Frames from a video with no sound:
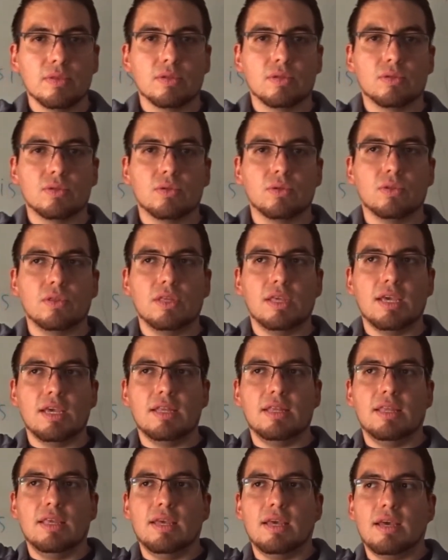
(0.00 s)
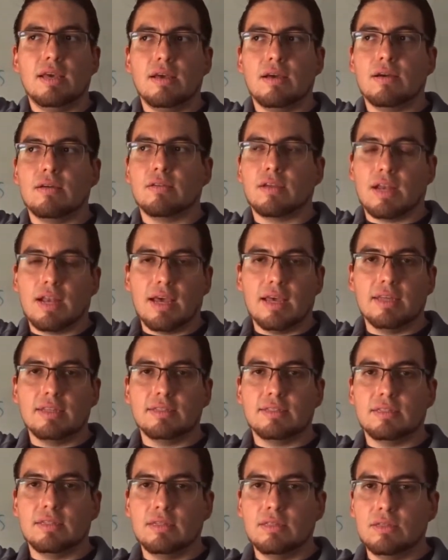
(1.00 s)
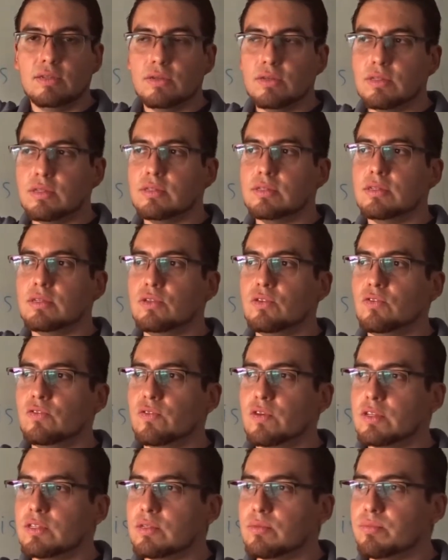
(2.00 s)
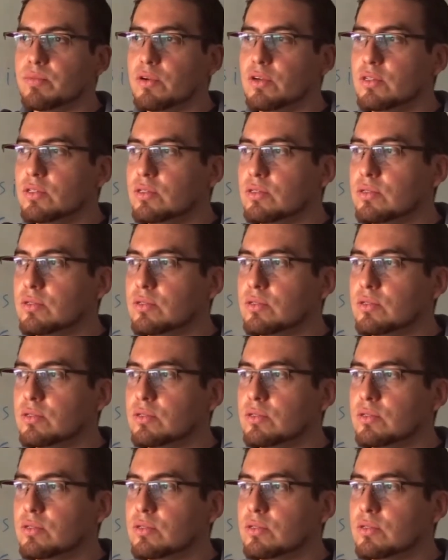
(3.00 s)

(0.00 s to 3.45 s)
So the idea of client-centered is that you face the person,